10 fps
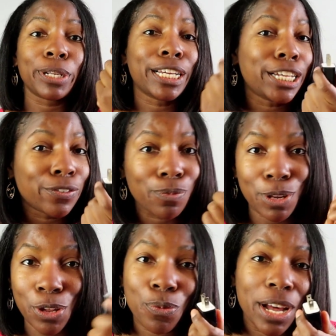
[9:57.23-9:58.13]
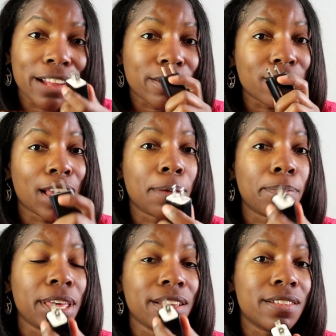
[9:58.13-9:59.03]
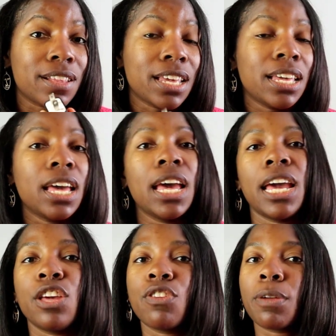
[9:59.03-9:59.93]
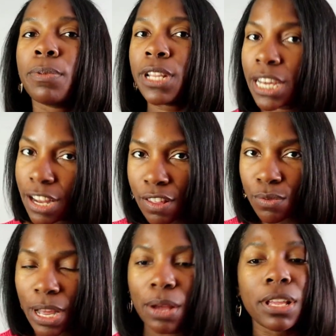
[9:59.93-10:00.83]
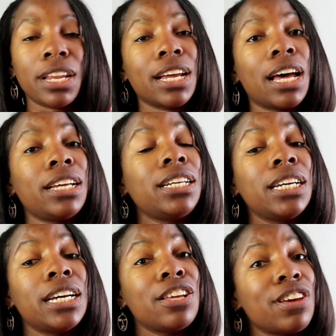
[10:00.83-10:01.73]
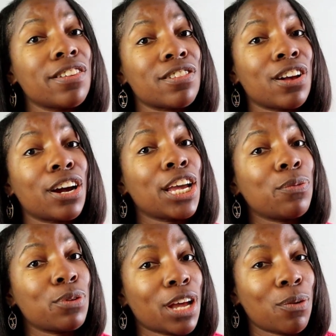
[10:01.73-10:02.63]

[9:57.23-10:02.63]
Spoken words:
plug from the US or type B and C and try to plug it into an outlet in Ghana, chances are it will